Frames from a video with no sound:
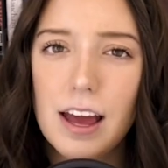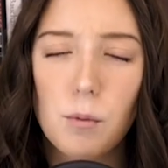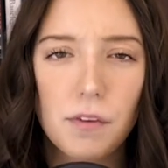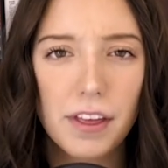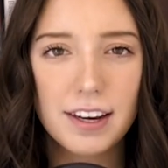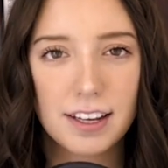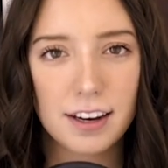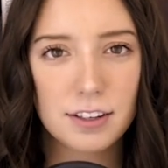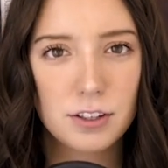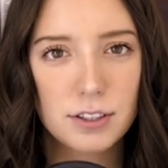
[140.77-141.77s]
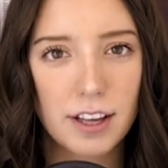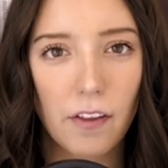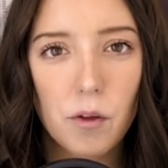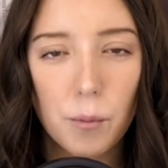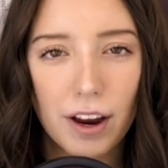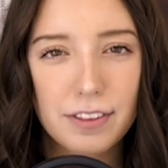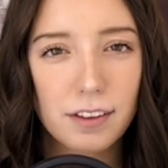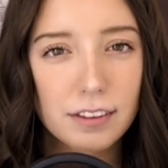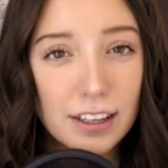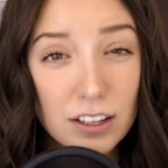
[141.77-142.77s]
Well, they did it to celebrate the
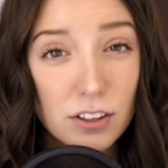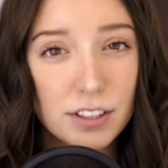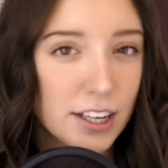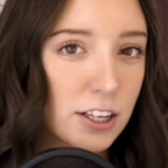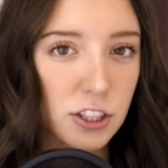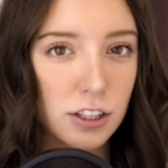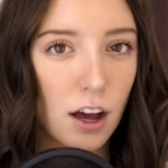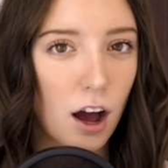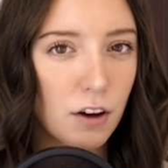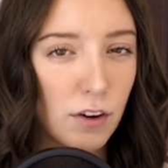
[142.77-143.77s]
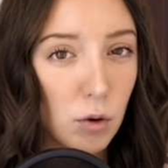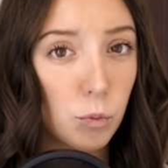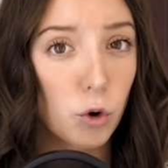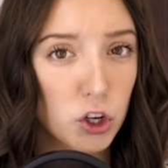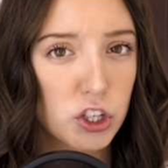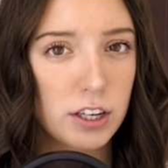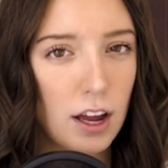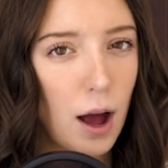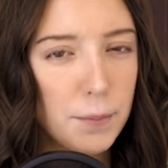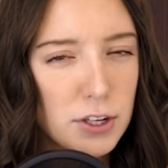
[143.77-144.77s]
legalization of abortion
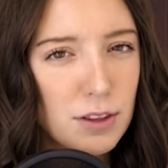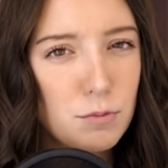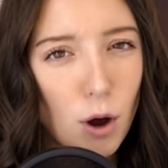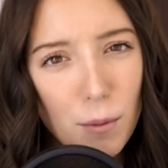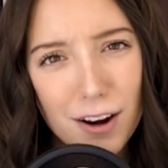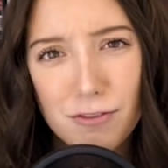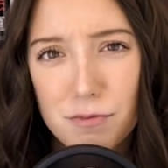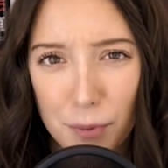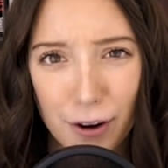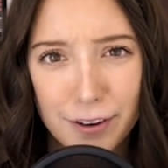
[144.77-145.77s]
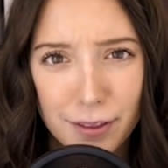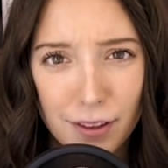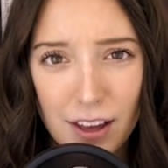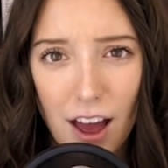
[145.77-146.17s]
up to the moment of birth.